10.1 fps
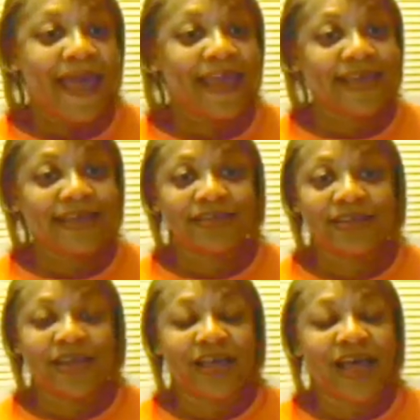
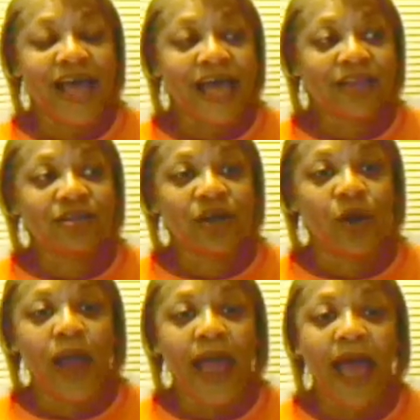And I don't
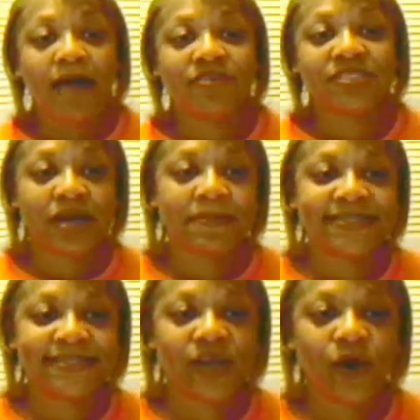know, every time
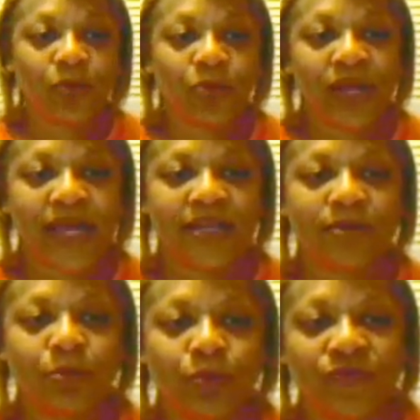I see Oprah in
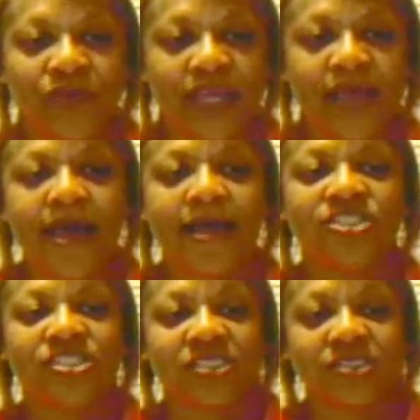a movie,
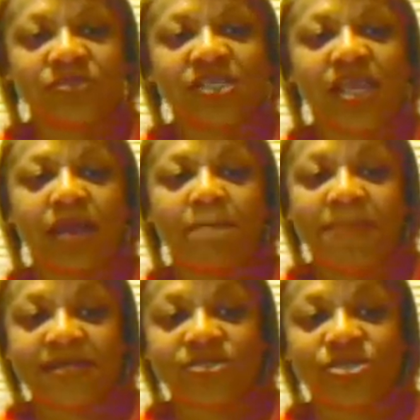she seems to
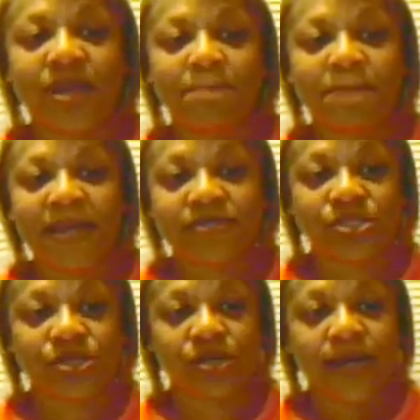get better and
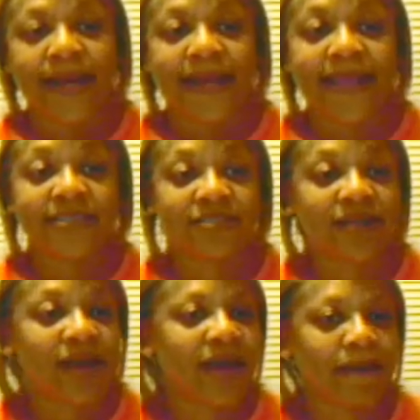better each
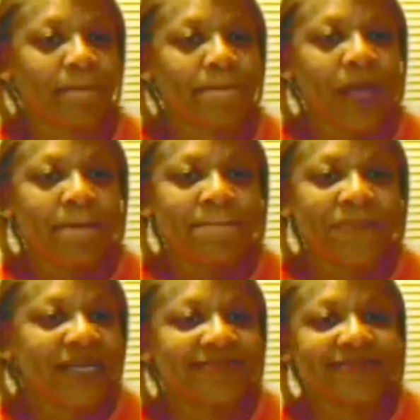time.
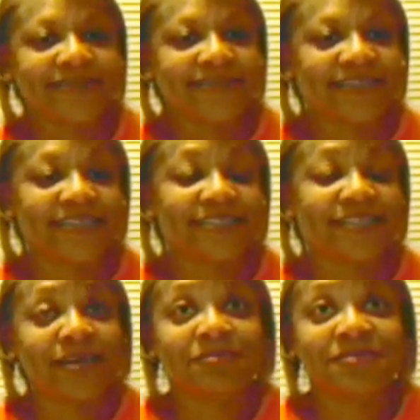But
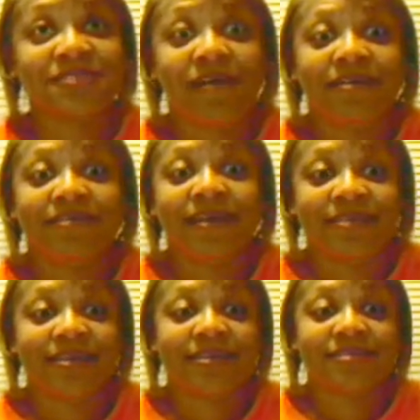I'm sorry,
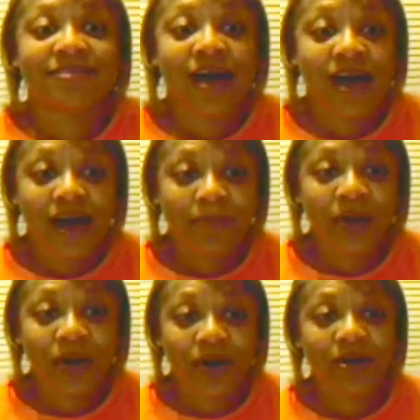nothing can top
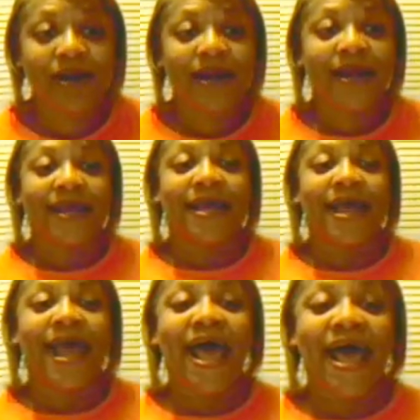her
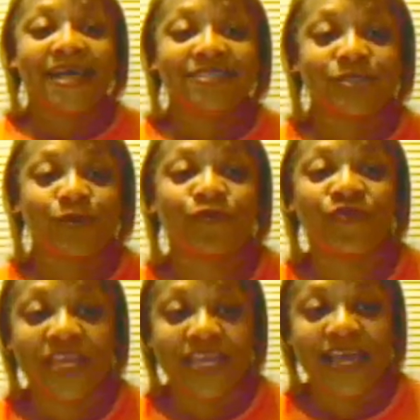as
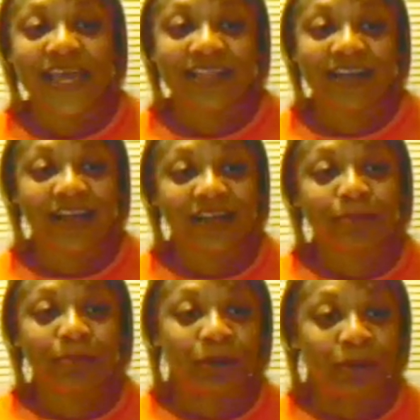Sophia in The
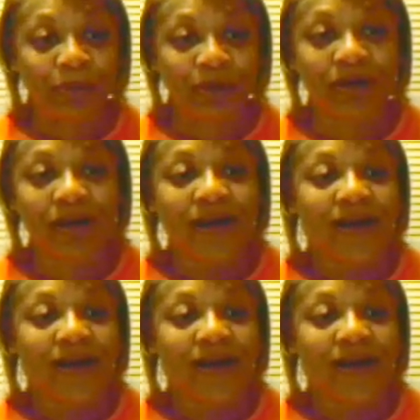Color Purple.